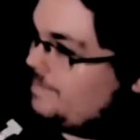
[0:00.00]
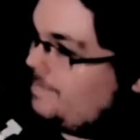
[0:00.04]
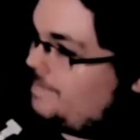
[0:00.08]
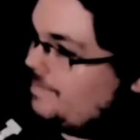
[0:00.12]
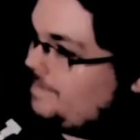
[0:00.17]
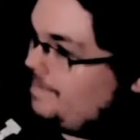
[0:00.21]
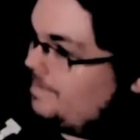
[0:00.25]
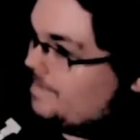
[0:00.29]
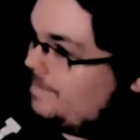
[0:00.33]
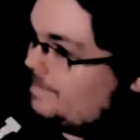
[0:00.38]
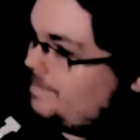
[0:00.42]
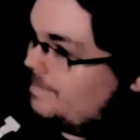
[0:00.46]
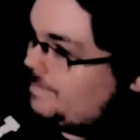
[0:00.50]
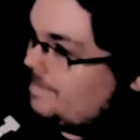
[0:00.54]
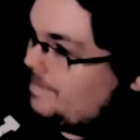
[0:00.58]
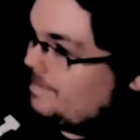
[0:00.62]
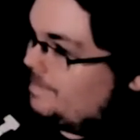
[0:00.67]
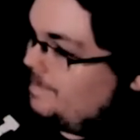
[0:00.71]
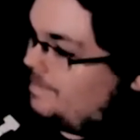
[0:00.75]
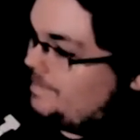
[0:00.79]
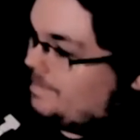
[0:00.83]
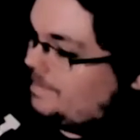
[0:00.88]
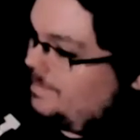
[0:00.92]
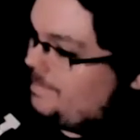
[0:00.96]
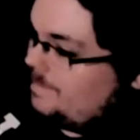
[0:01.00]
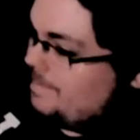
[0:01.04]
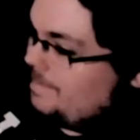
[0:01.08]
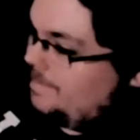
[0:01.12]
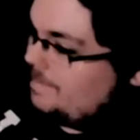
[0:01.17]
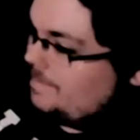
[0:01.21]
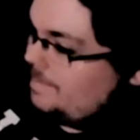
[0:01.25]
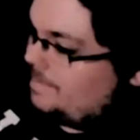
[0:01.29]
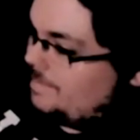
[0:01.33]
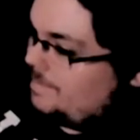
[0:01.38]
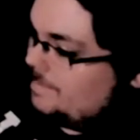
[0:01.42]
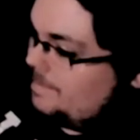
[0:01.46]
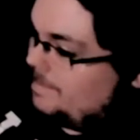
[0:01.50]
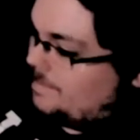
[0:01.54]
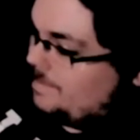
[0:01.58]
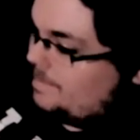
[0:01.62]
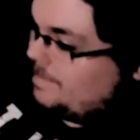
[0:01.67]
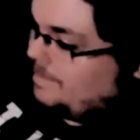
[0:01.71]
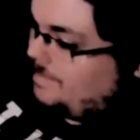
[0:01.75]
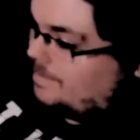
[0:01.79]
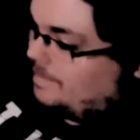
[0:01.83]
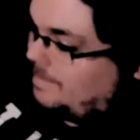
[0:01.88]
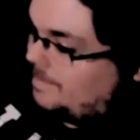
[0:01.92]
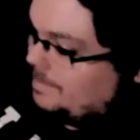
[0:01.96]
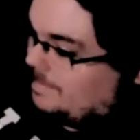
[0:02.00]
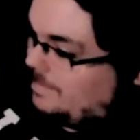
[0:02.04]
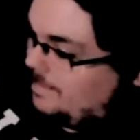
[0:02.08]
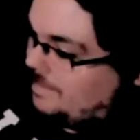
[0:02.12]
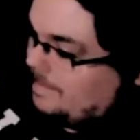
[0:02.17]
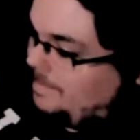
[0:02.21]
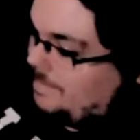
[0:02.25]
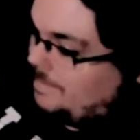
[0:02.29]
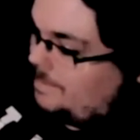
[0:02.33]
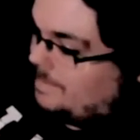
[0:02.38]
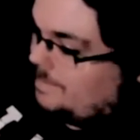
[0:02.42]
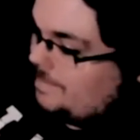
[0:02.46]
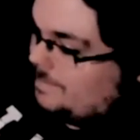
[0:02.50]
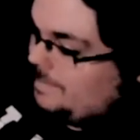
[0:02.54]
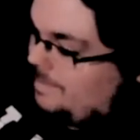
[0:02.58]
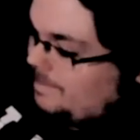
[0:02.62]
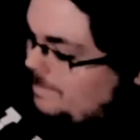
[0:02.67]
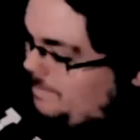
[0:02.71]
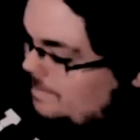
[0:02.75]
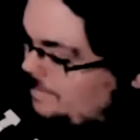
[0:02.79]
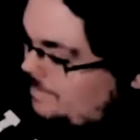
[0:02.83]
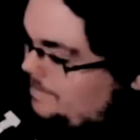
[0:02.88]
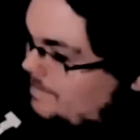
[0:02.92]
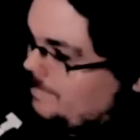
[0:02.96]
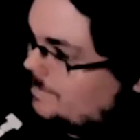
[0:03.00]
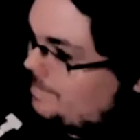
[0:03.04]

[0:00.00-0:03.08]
is just me again. I don't even. I love him,